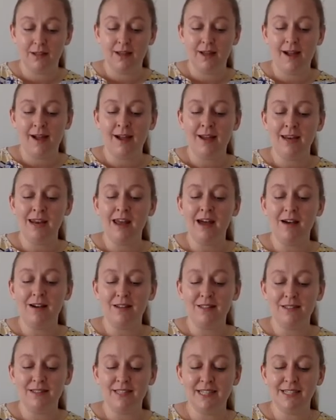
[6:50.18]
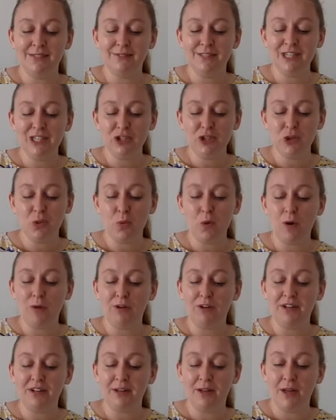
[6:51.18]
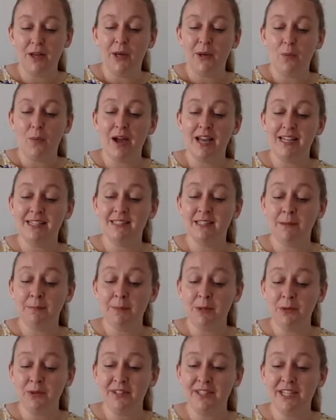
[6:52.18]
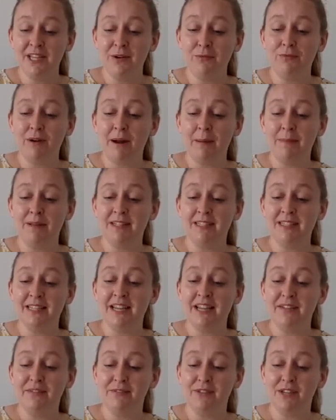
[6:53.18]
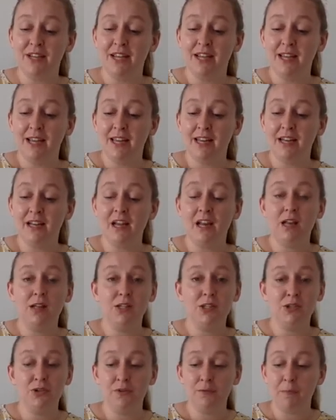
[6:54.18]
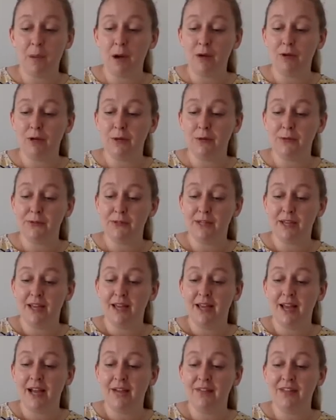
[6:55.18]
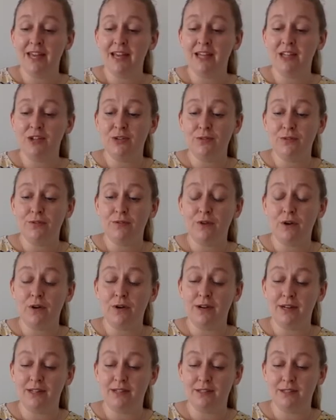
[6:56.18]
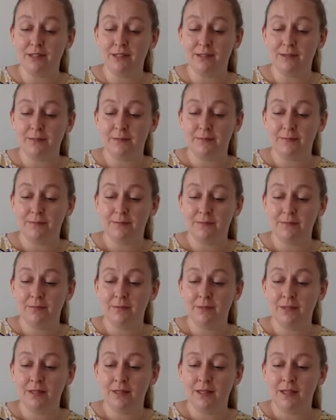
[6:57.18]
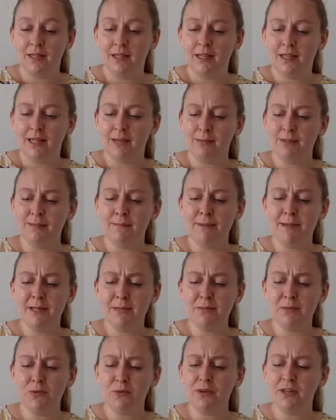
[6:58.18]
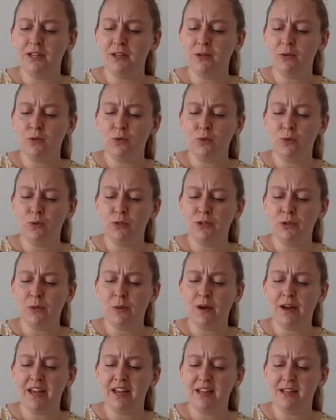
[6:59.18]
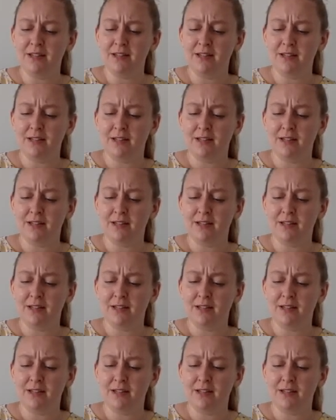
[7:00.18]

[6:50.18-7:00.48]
At last he reached the warren where his community of rabbits lived in a cluster of burrows at the edge of the forest. It was mid-morning and all was quiet.